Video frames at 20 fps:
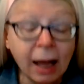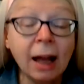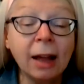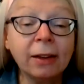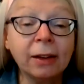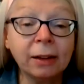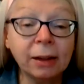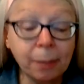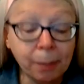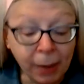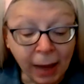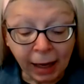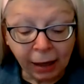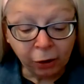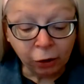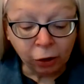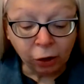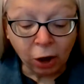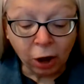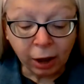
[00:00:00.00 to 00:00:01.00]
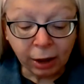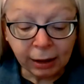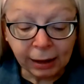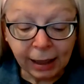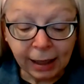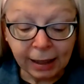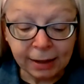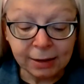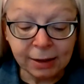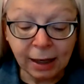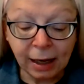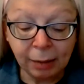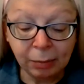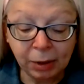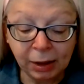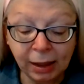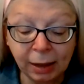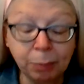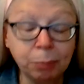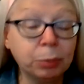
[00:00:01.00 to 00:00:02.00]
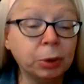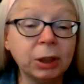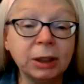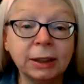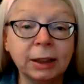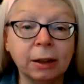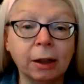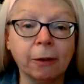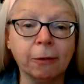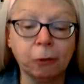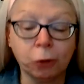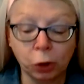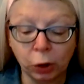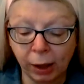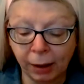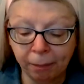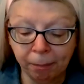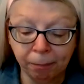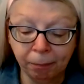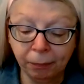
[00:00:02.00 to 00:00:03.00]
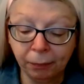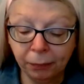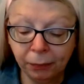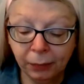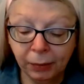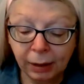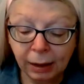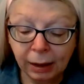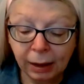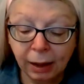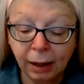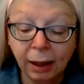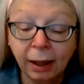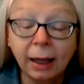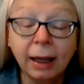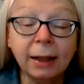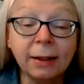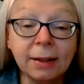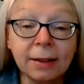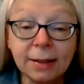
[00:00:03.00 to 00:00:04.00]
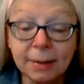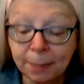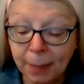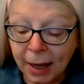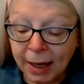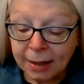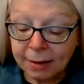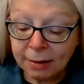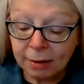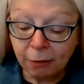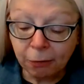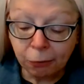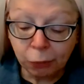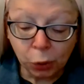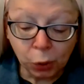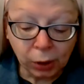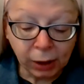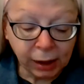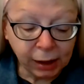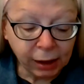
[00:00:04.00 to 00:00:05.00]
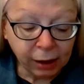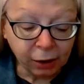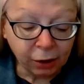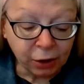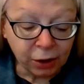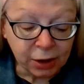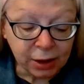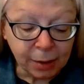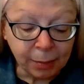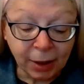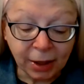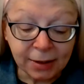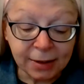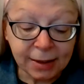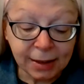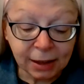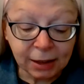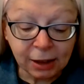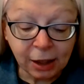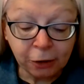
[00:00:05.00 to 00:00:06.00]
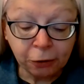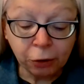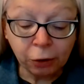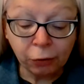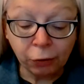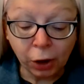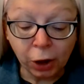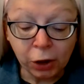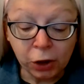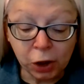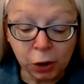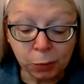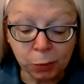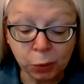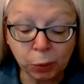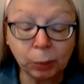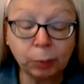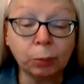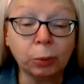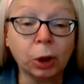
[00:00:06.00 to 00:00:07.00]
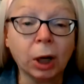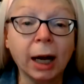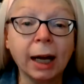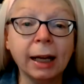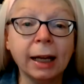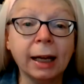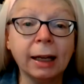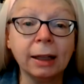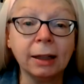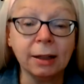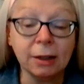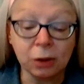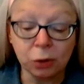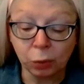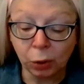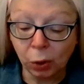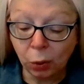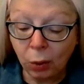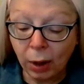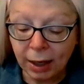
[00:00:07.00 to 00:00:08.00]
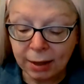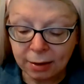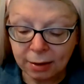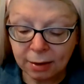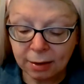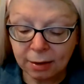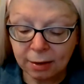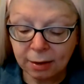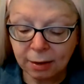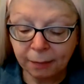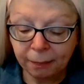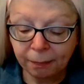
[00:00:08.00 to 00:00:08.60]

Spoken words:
that the banker hardly had time to get books enough for him. In the space of 4 years, about 600 volumes were brought at his requests.